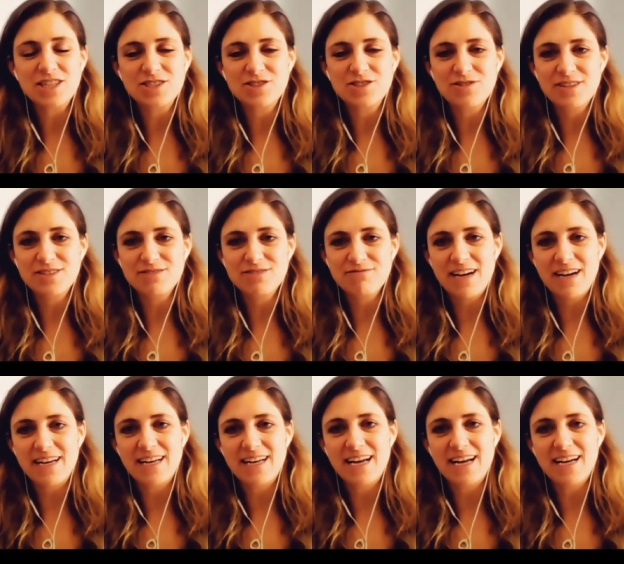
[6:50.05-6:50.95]
I joined
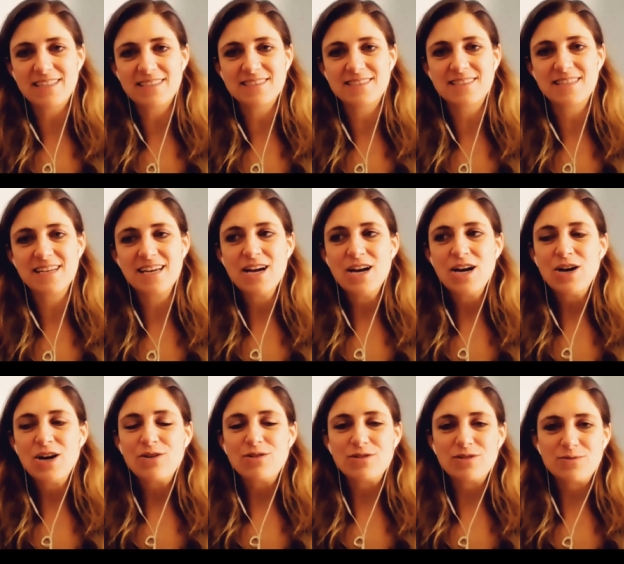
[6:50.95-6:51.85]
right as
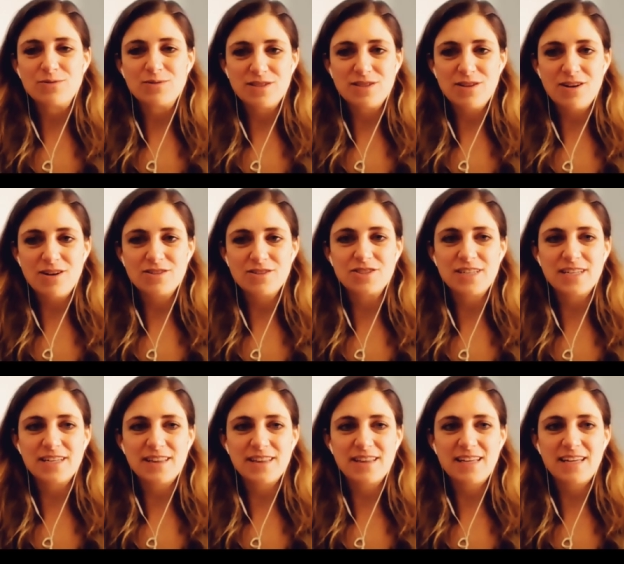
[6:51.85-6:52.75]
Hulu was
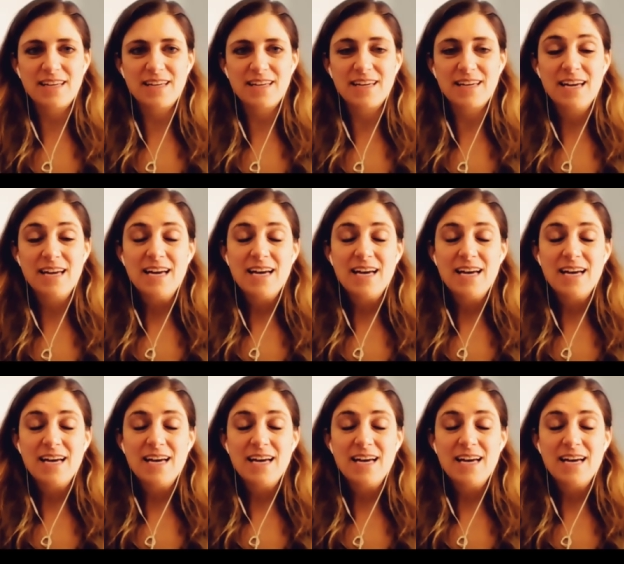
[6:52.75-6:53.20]
launching the